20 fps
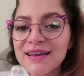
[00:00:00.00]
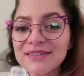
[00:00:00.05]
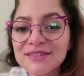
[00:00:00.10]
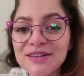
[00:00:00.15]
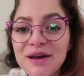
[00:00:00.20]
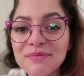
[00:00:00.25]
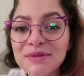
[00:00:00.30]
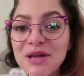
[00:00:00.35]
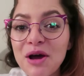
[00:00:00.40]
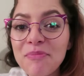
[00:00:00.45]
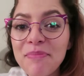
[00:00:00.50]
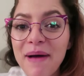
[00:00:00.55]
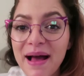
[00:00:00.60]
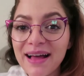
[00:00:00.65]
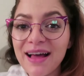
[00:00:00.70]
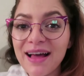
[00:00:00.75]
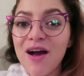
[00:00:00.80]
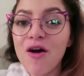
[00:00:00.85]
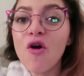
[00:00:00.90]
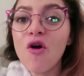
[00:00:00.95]
So I'm now
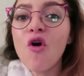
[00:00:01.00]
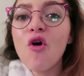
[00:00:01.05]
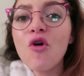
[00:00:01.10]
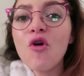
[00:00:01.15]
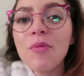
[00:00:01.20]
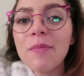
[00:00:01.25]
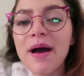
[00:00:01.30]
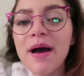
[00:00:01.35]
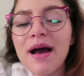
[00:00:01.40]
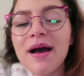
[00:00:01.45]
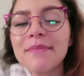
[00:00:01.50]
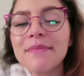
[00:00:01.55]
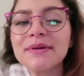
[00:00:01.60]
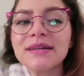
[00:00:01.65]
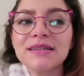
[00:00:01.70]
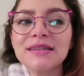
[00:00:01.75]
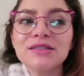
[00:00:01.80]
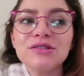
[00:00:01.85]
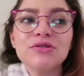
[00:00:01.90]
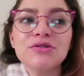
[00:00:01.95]
back at home. I'm
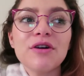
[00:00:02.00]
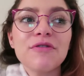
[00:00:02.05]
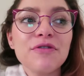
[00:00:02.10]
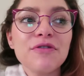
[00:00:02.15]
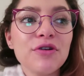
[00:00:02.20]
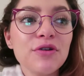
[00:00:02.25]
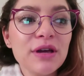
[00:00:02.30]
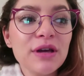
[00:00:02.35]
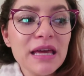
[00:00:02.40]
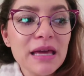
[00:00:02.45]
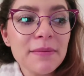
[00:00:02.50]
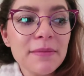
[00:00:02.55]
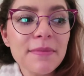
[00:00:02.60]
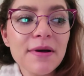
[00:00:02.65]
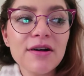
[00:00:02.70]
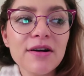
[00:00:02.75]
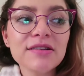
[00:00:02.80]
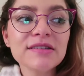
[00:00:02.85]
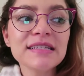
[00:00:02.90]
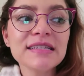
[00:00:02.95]
gonna do a few
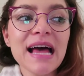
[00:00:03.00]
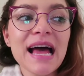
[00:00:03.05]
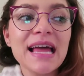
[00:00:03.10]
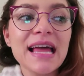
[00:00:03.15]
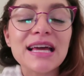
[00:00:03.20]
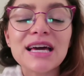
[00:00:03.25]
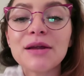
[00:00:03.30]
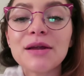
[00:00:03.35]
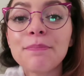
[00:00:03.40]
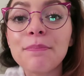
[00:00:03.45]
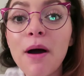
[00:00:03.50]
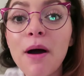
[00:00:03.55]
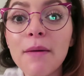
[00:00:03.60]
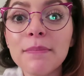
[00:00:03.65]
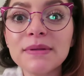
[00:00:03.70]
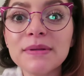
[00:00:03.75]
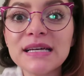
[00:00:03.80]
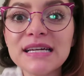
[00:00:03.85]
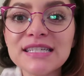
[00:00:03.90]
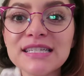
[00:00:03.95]
emails. I gotta
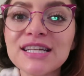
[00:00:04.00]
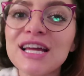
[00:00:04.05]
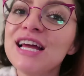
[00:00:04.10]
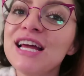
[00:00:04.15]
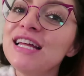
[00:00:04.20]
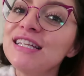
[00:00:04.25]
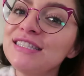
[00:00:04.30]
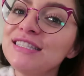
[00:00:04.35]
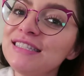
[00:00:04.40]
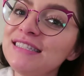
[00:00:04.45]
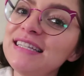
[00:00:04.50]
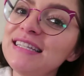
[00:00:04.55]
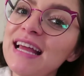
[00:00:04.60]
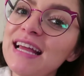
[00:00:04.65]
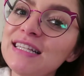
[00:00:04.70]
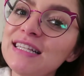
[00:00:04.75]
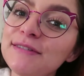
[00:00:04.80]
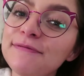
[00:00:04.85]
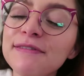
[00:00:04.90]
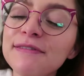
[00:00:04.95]
publish
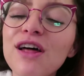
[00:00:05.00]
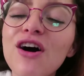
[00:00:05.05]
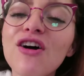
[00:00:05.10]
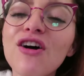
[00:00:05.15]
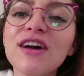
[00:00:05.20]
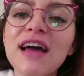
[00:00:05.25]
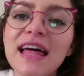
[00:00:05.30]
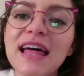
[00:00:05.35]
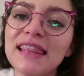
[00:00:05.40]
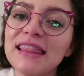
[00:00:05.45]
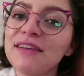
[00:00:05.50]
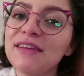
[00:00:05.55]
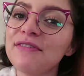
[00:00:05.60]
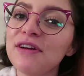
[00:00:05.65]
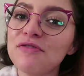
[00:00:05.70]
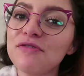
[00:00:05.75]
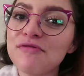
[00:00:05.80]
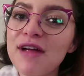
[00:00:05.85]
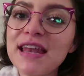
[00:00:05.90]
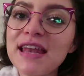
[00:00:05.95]
today's vlog and leave
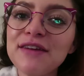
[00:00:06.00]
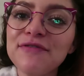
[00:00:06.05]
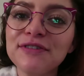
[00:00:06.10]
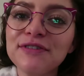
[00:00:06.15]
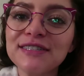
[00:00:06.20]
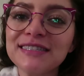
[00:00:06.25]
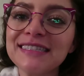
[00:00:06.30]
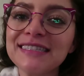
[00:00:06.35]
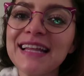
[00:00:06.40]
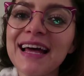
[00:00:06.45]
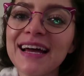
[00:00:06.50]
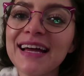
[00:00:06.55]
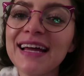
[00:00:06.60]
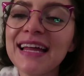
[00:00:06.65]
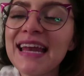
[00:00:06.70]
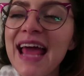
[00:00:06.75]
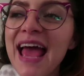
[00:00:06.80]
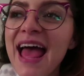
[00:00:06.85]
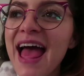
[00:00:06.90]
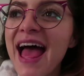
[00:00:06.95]
it ready for
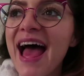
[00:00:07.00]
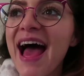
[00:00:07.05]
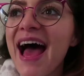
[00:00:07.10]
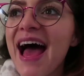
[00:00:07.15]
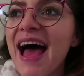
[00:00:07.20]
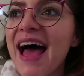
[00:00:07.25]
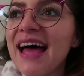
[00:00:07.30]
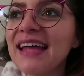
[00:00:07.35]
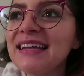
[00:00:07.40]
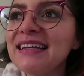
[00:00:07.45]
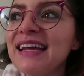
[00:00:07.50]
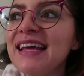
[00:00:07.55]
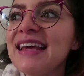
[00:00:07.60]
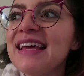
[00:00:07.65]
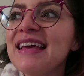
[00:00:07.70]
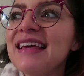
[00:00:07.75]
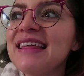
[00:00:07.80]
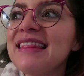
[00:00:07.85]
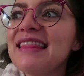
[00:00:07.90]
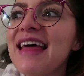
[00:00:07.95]
tonight. And
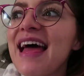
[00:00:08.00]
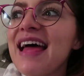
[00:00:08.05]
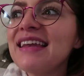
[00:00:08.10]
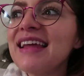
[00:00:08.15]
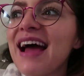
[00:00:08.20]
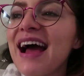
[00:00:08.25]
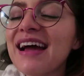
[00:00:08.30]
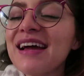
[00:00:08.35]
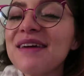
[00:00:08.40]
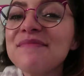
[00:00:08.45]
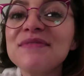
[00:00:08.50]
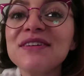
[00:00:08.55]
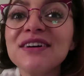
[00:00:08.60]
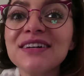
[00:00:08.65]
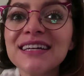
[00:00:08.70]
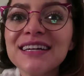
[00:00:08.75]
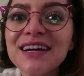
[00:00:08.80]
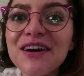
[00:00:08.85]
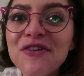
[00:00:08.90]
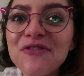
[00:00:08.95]
then I am
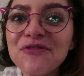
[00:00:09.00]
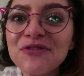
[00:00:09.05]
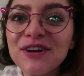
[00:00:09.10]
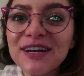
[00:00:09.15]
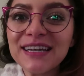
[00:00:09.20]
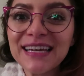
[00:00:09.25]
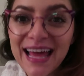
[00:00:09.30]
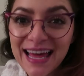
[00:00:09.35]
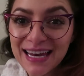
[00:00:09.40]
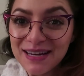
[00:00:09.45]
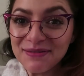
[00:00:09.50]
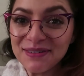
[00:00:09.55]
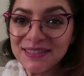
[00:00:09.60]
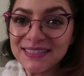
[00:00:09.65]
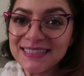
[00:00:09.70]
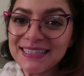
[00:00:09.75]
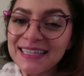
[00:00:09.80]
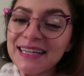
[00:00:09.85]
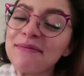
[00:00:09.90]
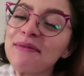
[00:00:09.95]
gonna go for an
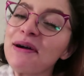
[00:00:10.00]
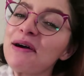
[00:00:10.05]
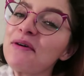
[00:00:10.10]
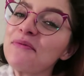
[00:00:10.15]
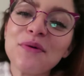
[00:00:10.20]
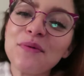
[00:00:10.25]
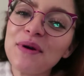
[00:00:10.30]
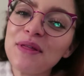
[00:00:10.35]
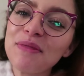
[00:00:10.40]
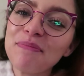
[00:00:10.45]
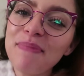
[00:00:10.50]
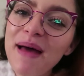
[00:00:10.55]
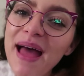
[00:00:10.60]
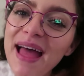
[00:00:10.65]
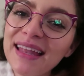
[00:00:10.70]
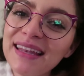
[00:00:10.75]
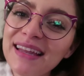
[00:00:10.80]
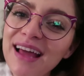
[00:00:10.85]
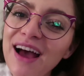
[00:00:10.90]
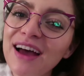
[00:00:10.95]
edible cinema with
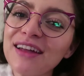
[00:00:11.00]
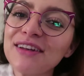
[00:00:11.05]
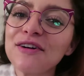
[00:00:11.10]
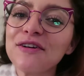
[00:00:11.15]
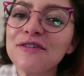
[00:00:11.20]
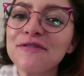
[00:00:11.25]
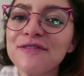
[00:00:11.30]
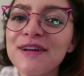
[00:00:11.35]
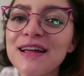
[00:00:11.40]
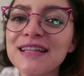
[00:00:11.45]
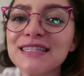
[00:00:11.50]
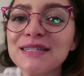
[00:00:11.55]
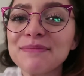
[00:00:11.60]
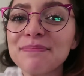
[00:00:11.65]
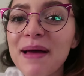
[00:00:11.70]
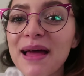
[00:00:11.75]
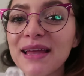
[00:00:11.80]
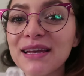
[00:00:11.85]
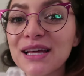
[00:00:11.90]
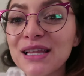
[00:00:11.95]
Ben and our friends
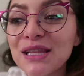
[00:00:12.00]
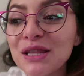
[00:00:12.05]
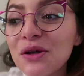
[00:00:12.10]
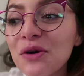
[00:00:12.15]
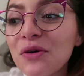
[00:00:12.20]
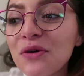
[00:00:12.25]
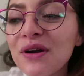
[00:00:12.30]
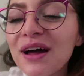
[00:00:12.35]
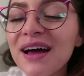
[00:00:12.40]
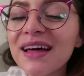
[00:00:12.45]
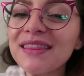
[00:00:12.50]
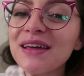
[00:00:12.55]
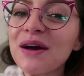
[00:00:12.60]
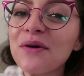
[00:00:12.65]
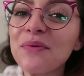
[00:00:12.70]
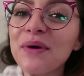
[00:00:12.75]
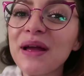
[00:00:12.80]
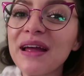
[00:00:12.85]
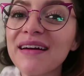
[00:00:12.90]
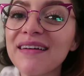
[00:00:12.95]
Ben and Laura
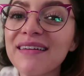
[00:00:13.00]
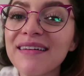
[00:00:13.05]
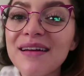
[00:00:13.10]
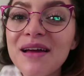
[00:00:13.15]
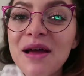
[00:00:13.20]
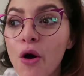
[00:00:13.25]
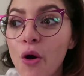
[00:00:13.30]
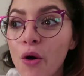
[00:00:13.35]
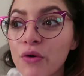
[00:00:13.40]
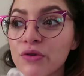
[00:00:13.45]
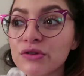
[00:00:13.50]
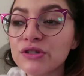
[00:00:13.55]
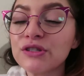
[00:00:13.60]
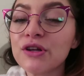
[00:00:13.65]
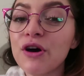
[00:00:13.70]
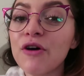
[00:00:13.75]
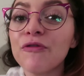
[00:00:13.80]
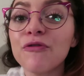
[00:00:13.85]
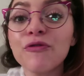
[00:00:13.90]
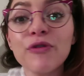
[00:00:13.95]
that were hosts
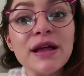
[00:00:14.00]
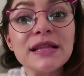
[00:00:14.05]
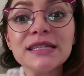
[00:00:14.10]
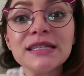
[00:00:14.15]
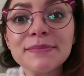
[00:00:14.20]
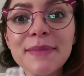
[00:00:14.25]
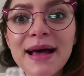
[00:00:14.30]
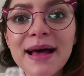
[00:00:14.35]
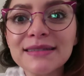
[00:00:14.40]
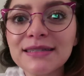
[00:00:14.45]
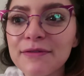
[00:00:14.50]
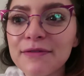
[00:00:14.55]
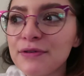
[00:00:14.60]
of Friendsmas.